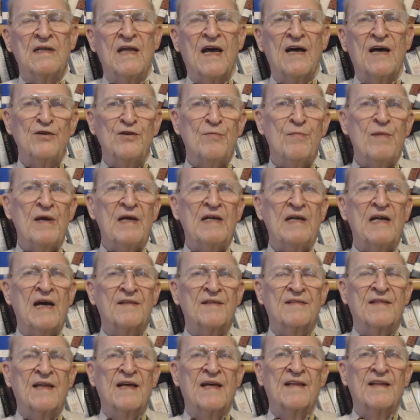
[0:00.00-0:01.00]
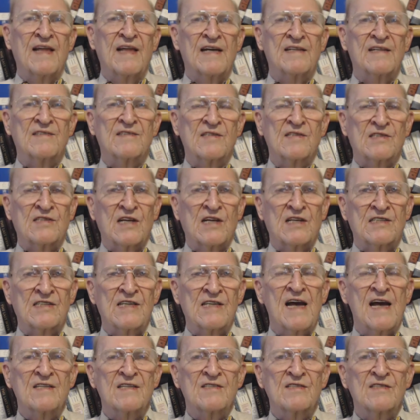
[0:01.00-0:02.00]
Now, you may not think that's a
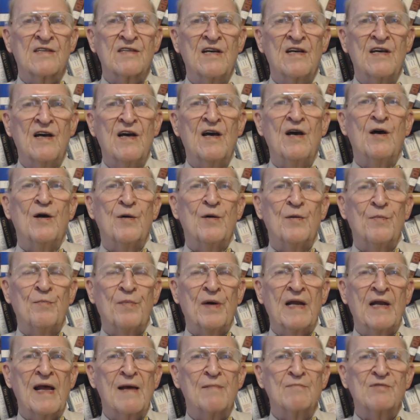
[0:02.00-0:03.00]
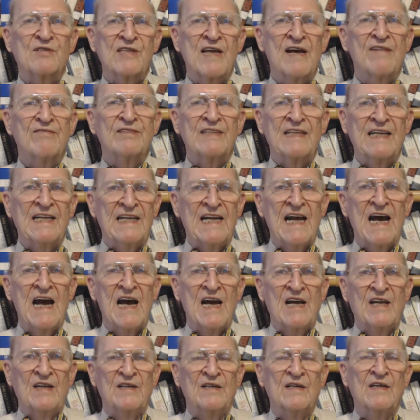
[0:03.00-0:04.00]
success, but I'm
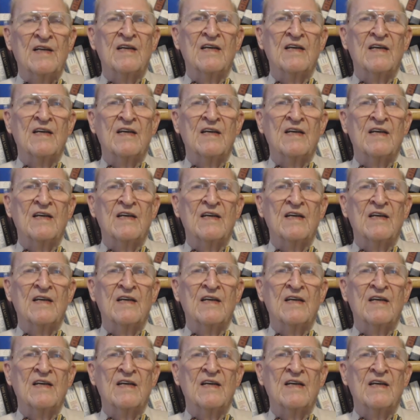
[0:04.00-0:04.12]
79.